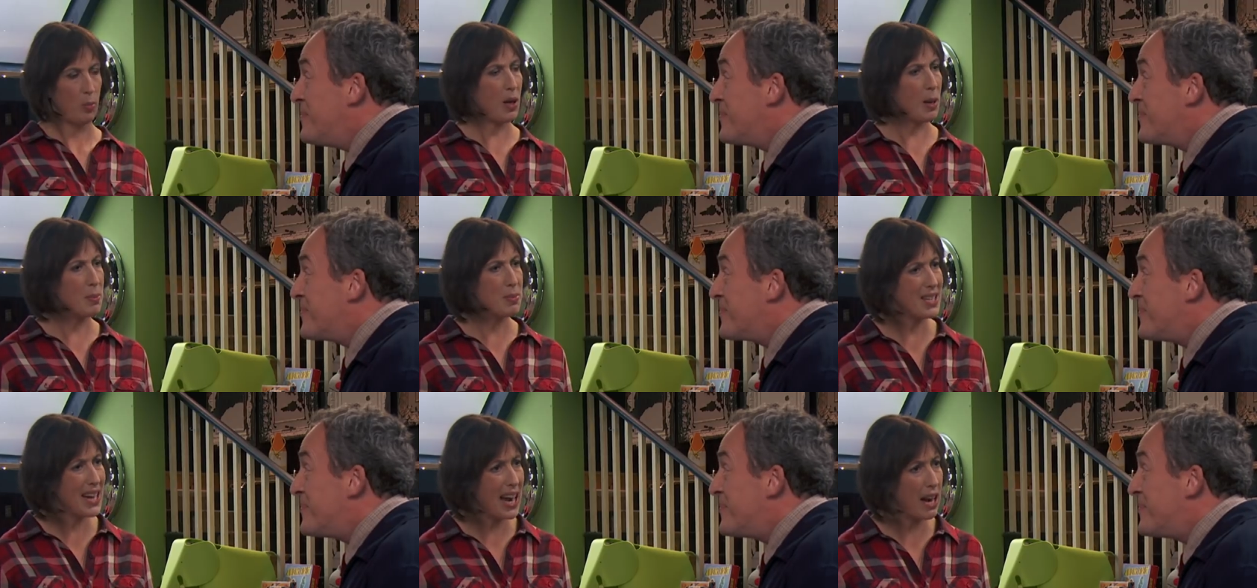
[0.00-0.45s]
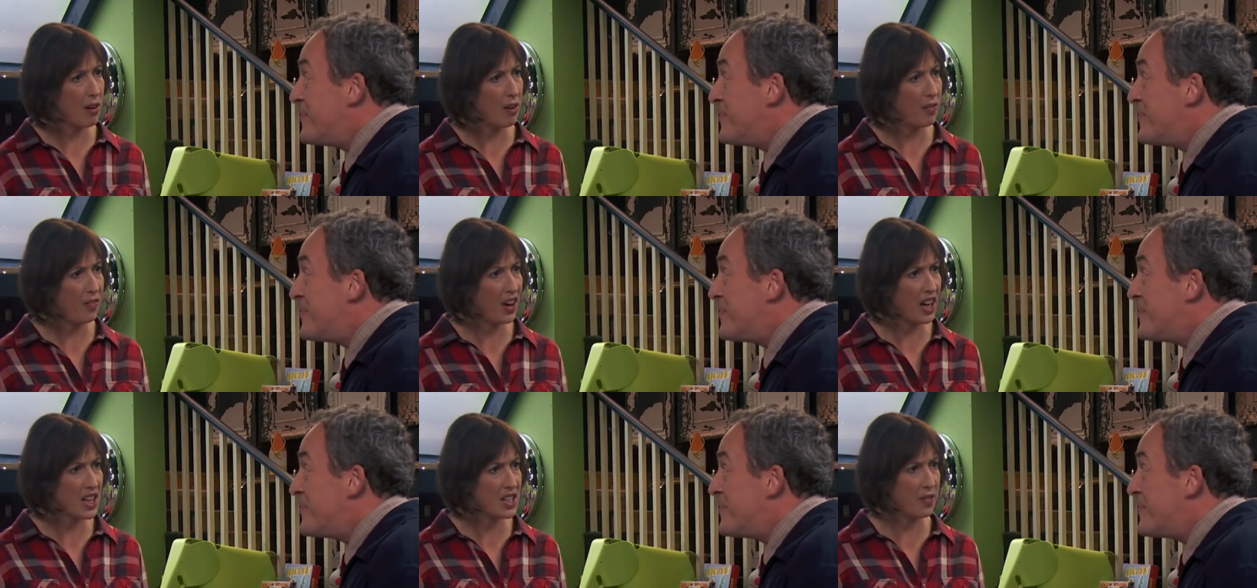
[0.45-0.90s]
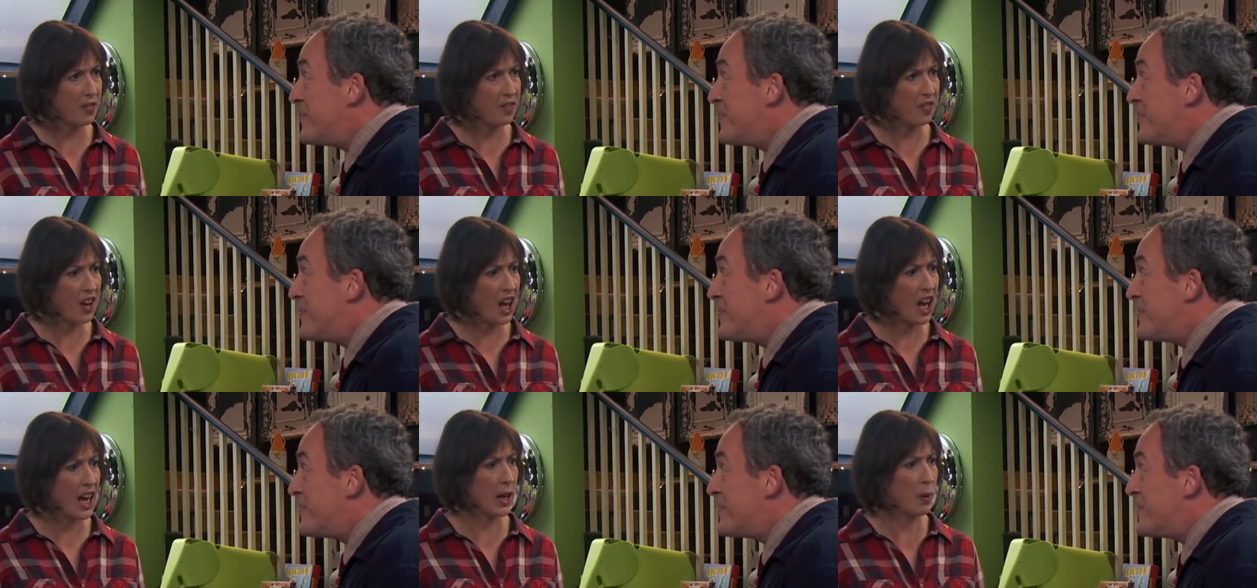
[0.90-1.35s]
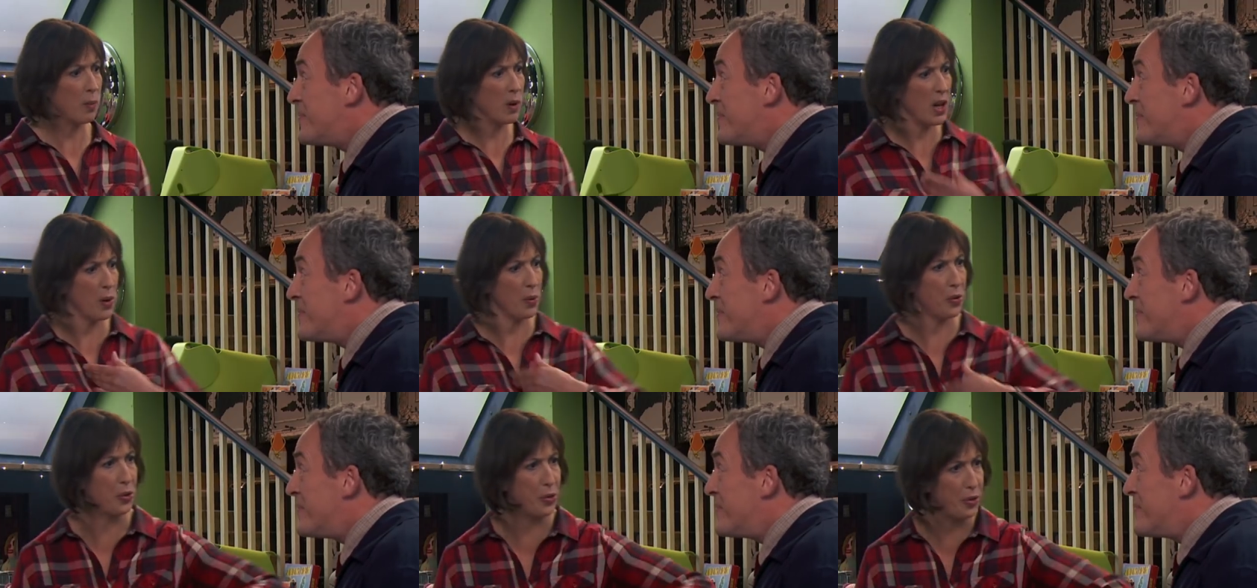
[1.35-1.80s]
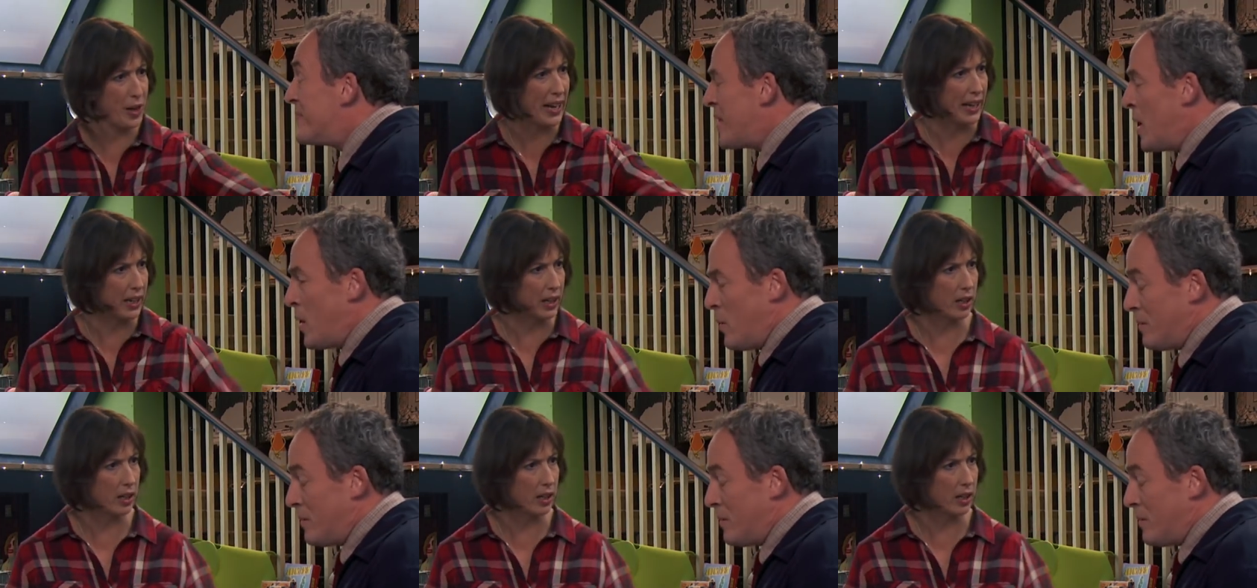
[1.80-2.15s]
Speaker 1: Well, I'm terrified of flying. Will you think?